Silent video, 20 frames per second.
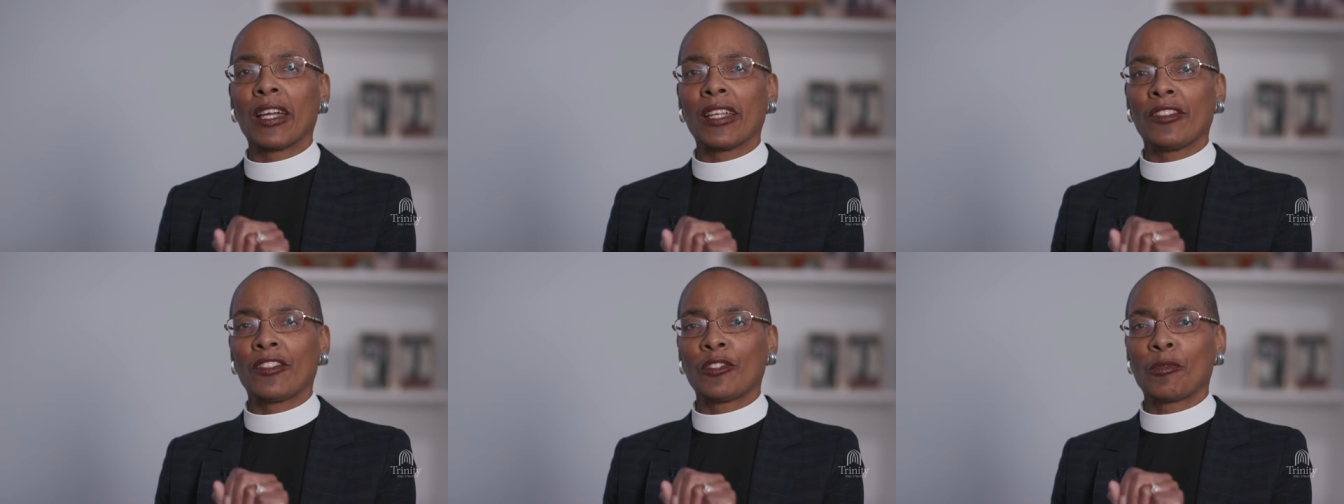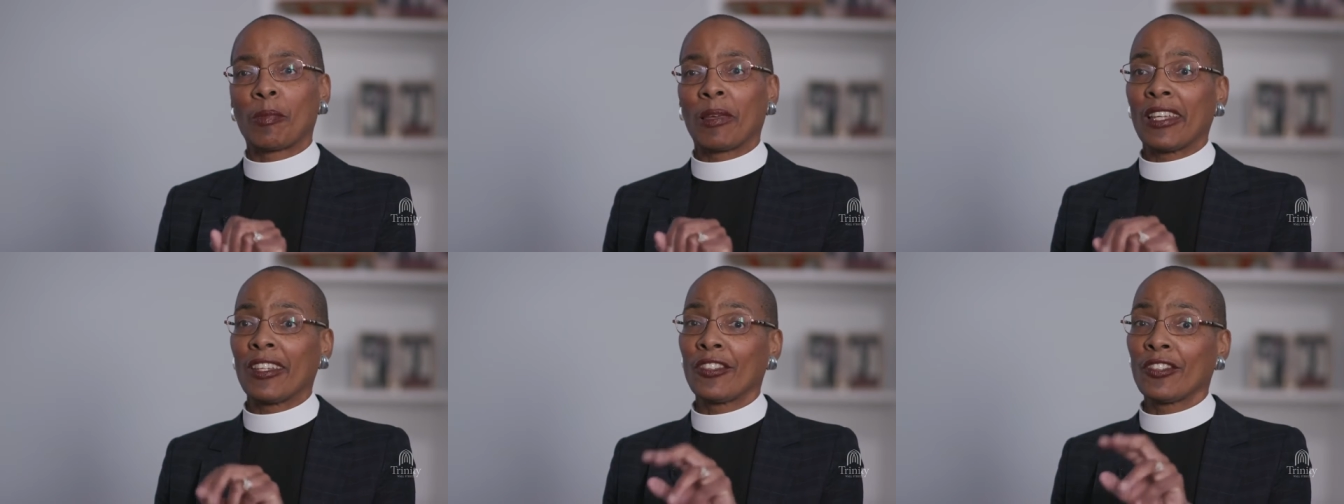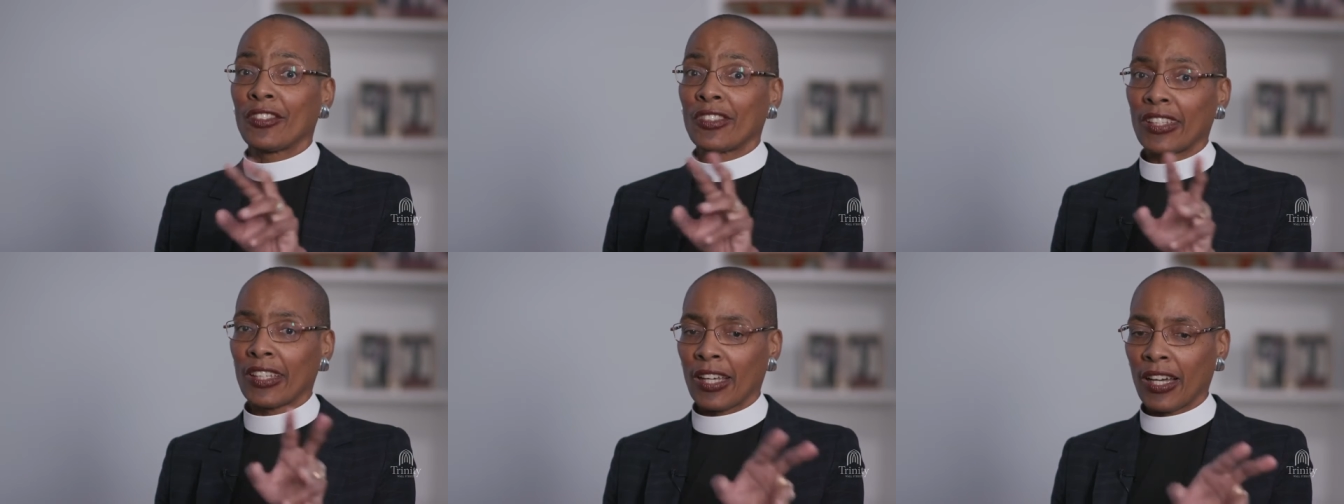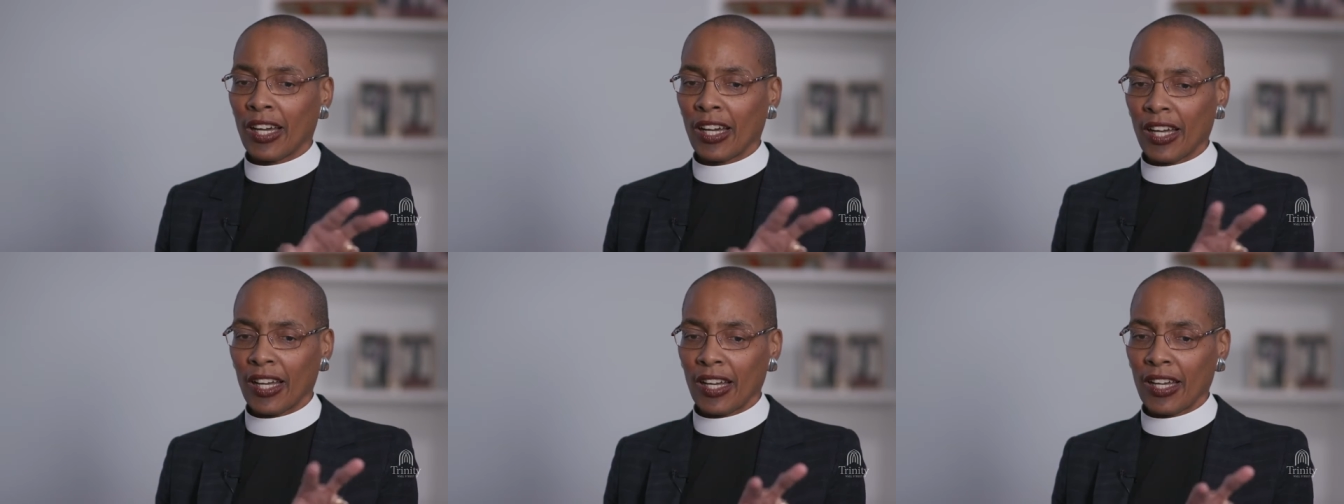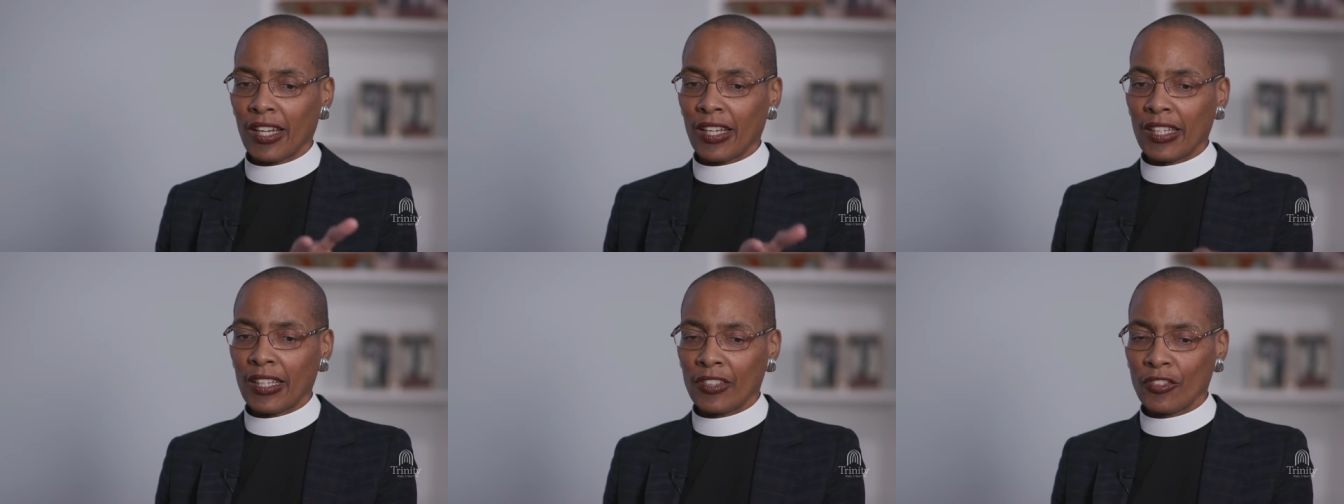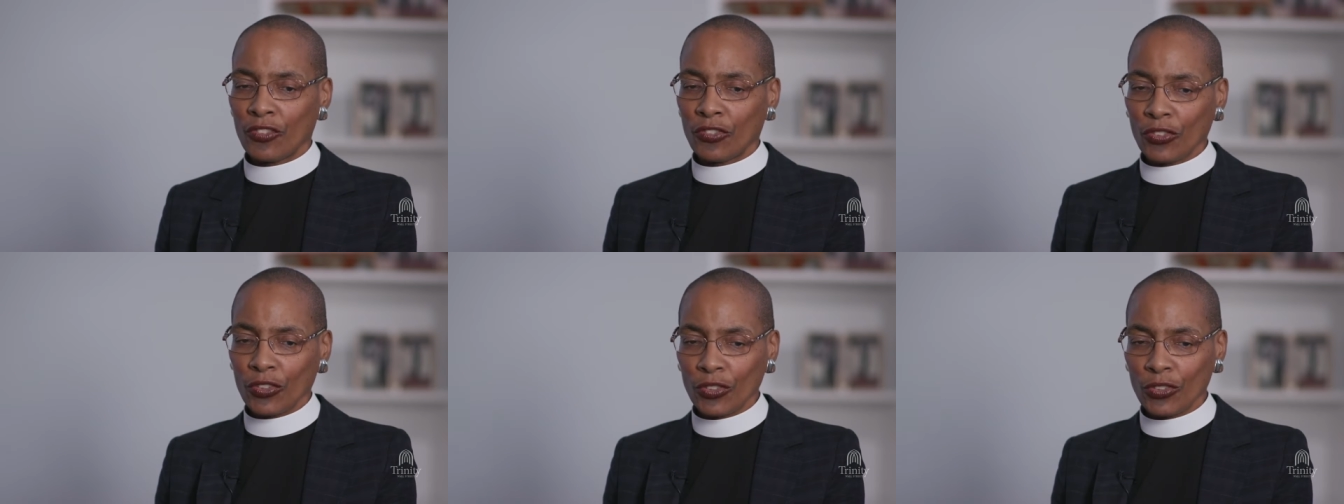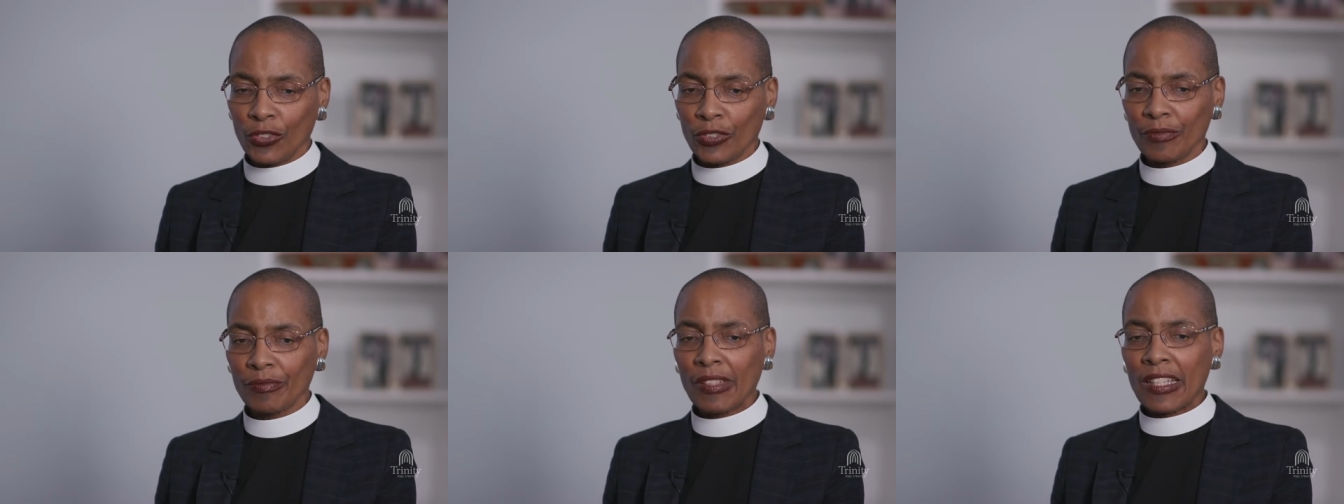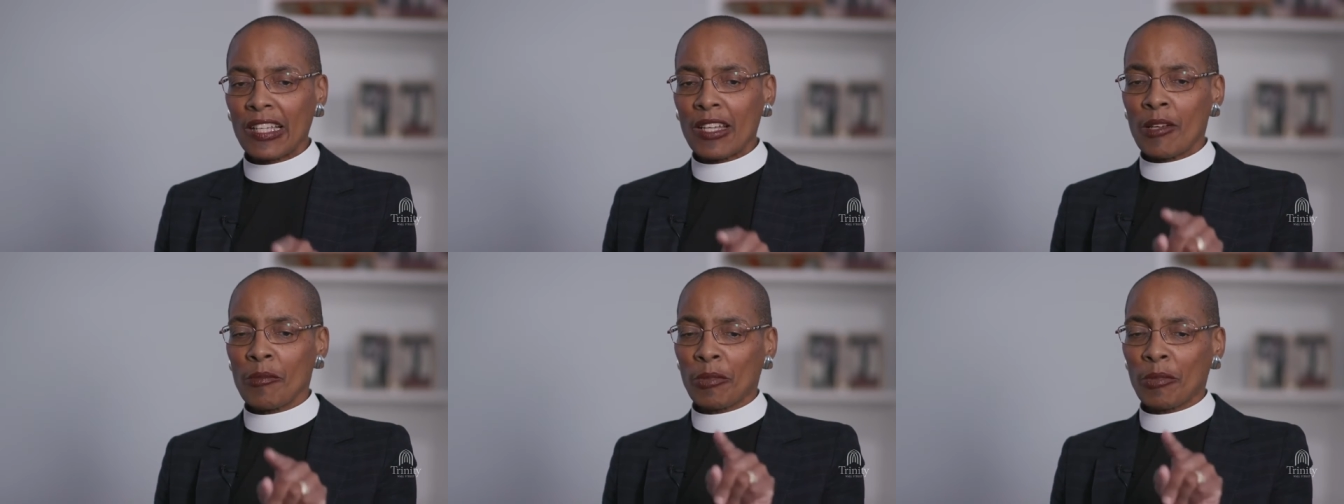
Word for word: white space uh, in school.